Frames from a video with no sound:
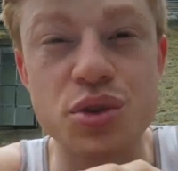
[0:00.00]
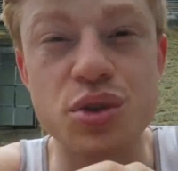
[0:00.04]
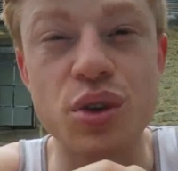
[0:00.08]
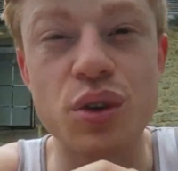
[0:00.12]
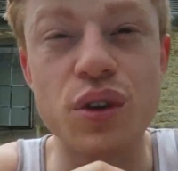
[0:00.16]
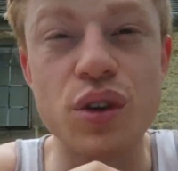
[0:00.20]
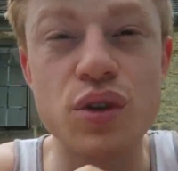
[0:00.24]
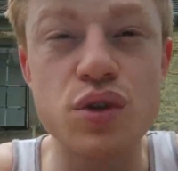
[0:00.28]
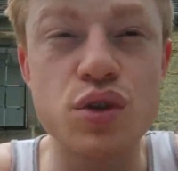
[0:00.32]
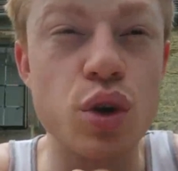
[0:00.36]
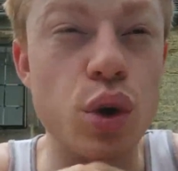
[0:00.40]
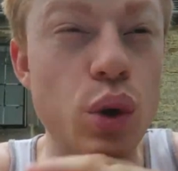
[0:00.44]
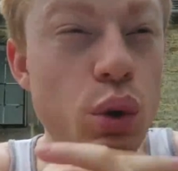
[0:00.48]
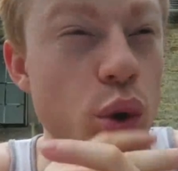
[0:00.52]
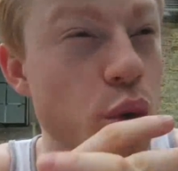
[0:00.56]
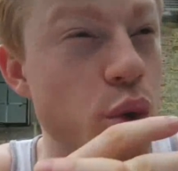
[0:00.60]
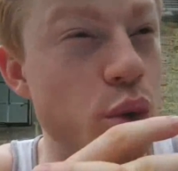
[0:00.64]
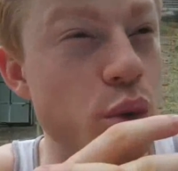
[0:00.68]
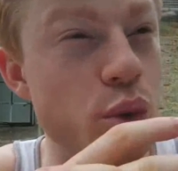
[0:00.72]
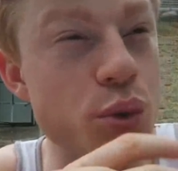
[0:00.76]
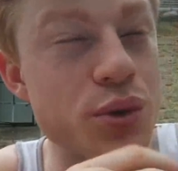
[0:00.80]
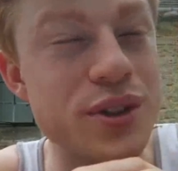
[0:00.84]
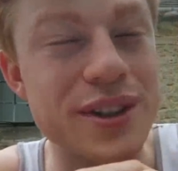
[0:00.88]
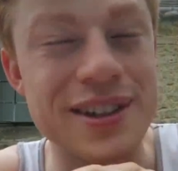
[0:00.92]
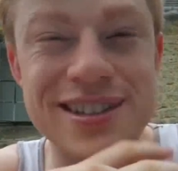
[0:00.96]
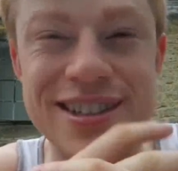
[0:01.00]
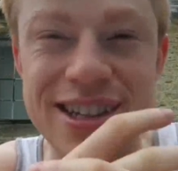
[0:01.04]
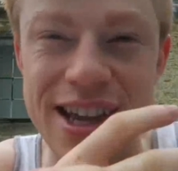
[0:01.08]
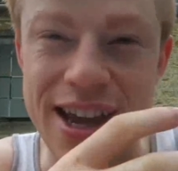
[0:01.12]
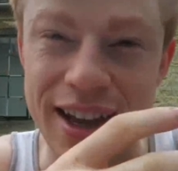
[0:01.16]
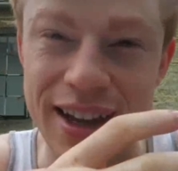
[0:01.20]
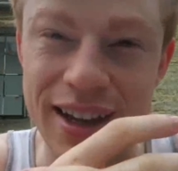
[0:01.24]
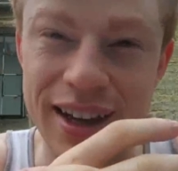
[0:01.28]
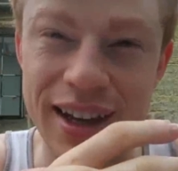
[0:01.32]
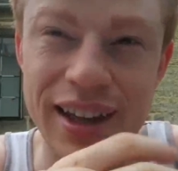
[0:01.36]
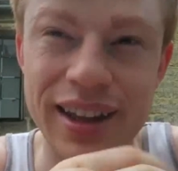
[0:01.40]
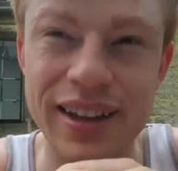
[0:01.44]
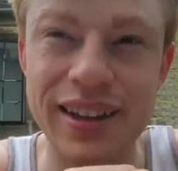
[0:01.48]
so the tools and
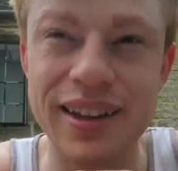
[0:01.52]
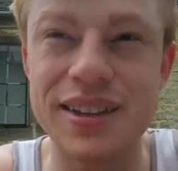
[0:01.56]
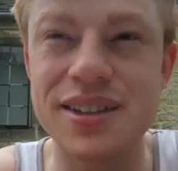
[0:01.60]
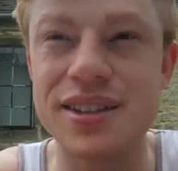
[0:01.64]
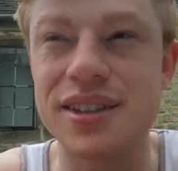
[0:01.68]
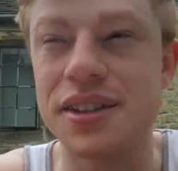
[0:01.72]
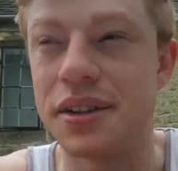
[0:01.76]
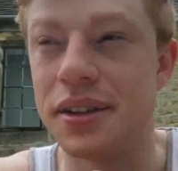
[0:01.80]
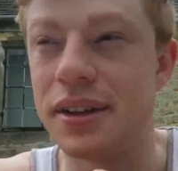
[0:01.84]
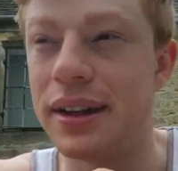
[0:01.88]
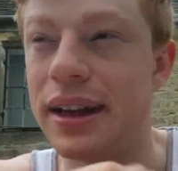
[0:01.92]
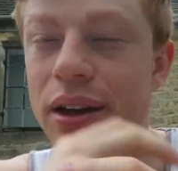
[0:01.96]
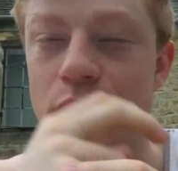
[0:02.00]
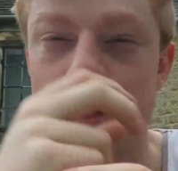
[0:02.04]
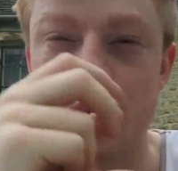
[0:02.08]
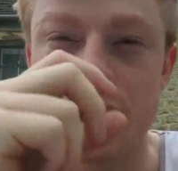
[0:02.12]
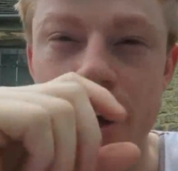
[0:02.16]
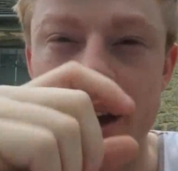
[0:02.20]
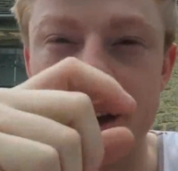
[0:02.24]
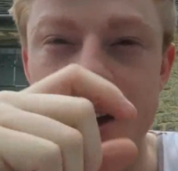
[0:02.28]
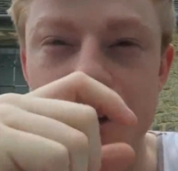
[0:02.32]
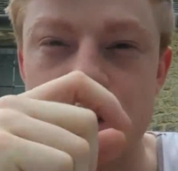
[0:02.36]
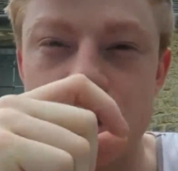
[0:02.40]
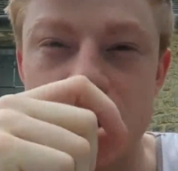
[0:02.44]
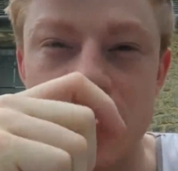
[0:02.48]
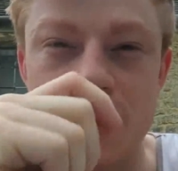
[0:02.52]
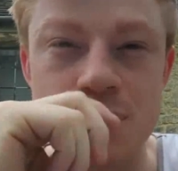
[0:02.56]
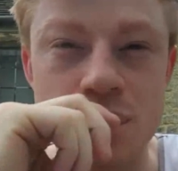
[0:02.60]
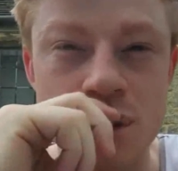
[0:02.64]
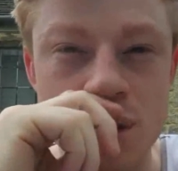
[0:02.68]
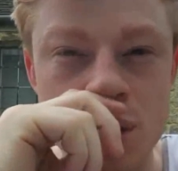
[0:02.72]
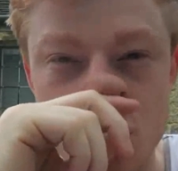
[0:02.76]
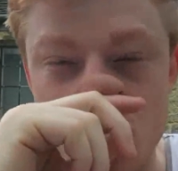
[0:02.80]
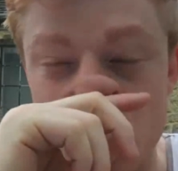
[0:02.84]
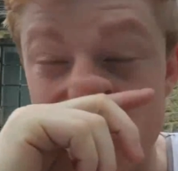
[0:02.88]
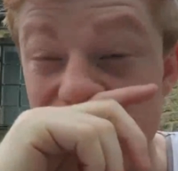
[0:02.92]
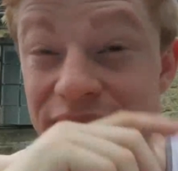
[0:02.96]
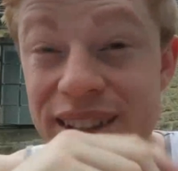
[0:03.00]
techniques and little kind of tips
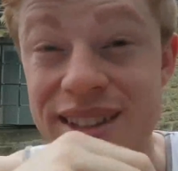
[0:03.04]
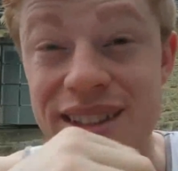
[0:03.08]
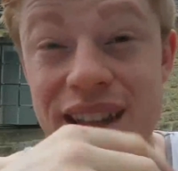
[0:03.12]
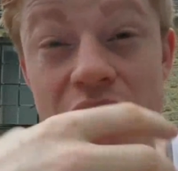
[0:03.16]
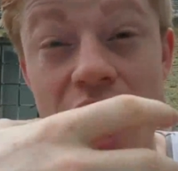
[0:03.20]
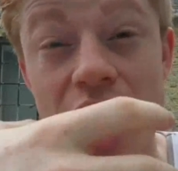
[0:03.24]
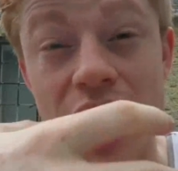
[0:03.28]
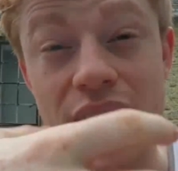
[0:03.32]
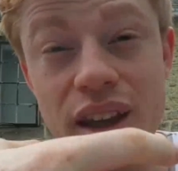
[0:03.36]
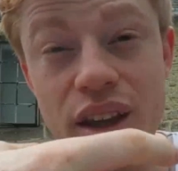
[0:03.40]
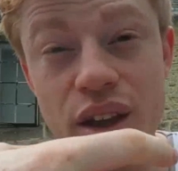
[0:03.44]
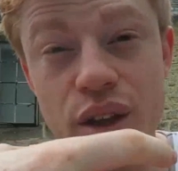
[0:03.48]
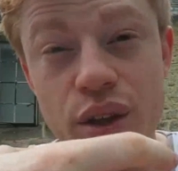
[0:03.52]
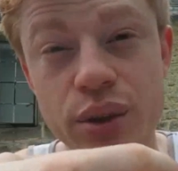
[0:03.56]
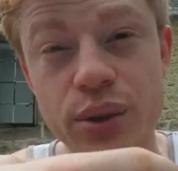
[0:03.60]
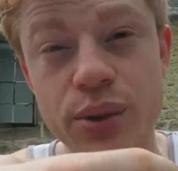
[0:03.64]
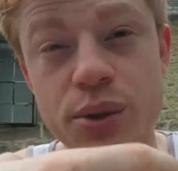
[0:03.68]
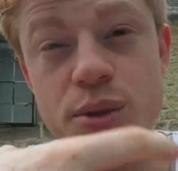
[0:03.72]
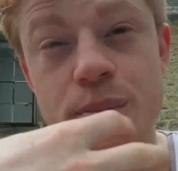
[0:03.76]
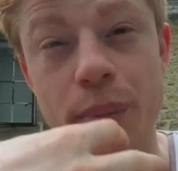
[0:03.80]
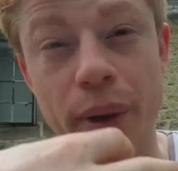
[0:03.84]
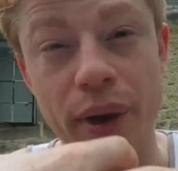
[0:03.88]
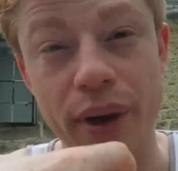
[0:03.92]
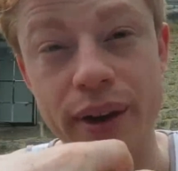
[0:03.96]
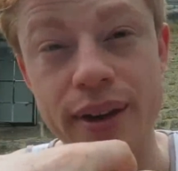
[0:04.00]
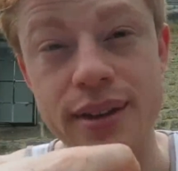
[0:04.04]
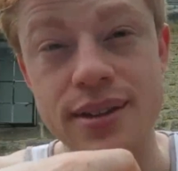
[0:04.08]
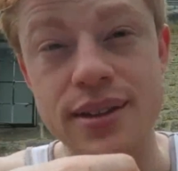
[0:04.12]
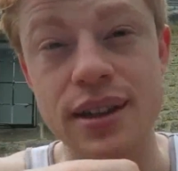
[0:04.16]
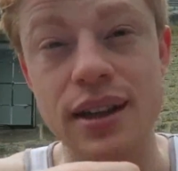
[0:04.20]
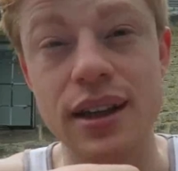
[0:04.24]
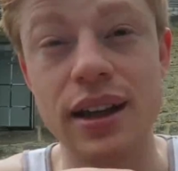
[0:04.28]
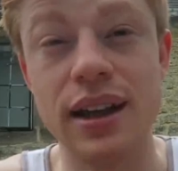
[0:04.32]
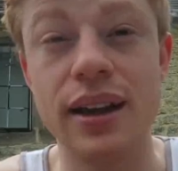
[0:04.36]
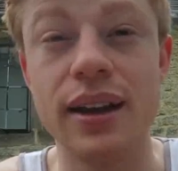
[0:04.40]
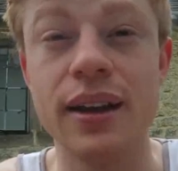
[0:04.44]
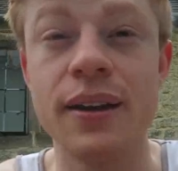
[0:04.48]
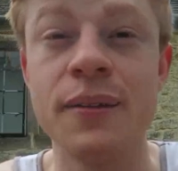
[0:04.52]
and tricks that I use
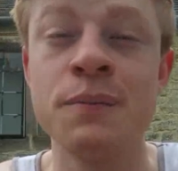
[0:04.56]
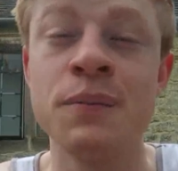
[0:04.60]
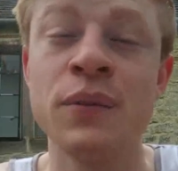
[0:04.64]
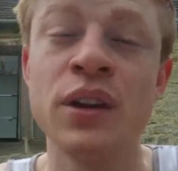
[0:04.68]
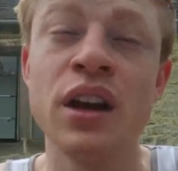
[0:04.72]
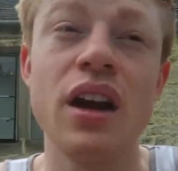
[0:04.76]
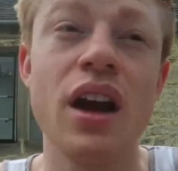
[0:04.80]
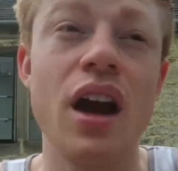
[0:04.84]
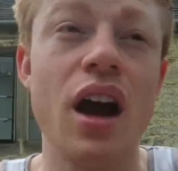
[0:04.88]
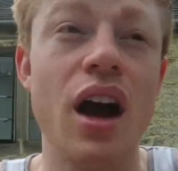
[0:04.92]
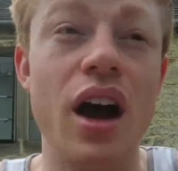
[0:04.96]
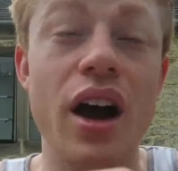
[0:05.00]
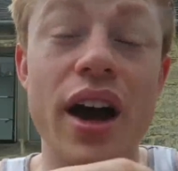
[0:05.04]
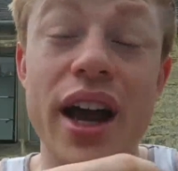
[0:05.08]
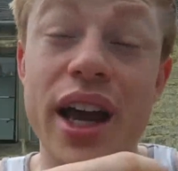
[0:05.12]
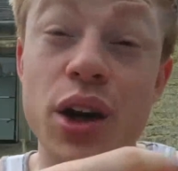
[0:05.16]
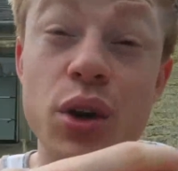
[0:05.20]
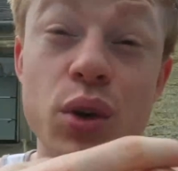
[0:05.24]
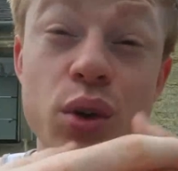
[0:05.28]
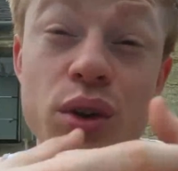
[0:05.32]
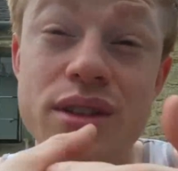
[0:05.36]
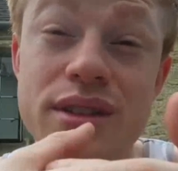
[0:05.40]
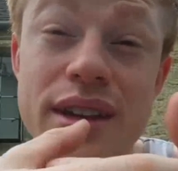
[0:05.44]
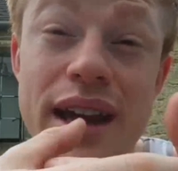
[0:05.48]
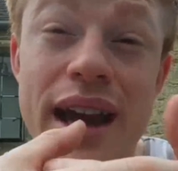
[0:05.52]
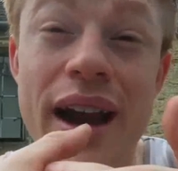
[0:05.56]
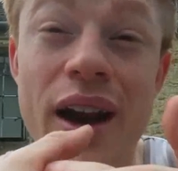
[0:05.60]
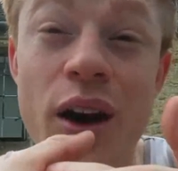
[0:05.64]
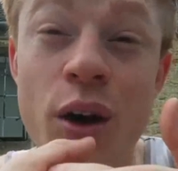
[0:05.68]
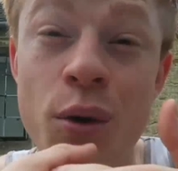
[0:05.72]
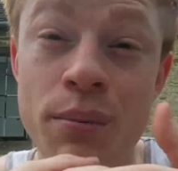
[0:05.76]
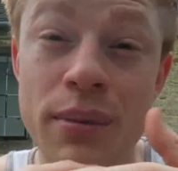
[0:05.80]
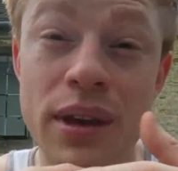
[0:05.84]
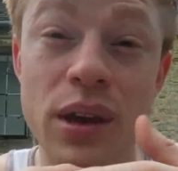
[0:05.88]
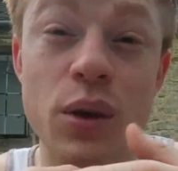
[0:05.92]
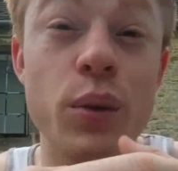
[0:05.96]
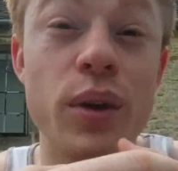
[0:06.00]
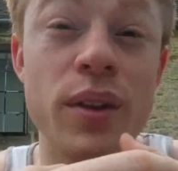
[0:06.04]
personally in order to help
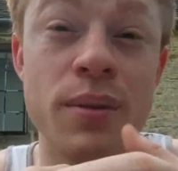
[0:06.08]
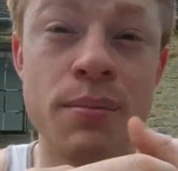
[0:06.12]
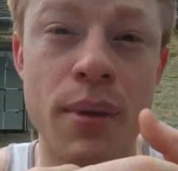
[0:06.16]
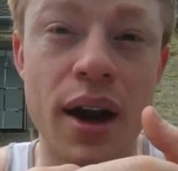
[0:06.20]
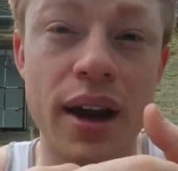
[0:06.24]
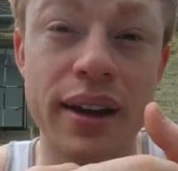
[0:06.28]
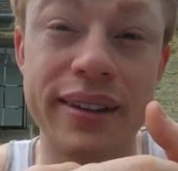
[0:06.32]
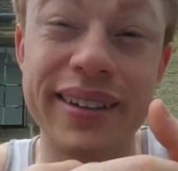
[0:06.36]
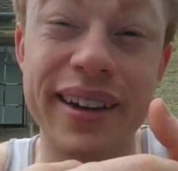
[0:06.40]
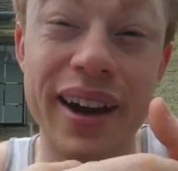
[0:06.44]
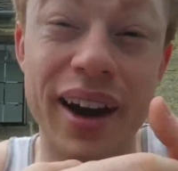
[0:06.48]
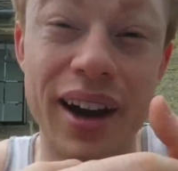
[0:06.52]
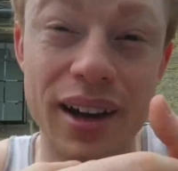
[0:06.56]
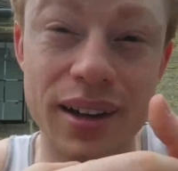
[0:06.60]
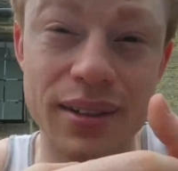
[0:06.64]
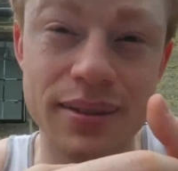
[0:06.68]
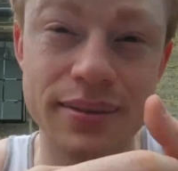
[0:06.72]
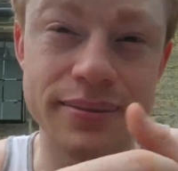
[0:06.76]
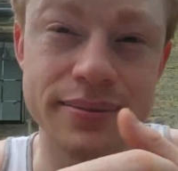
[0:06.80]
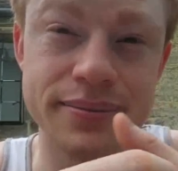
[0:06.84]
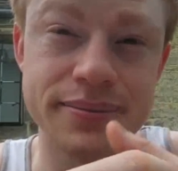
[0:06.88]
me with my cut.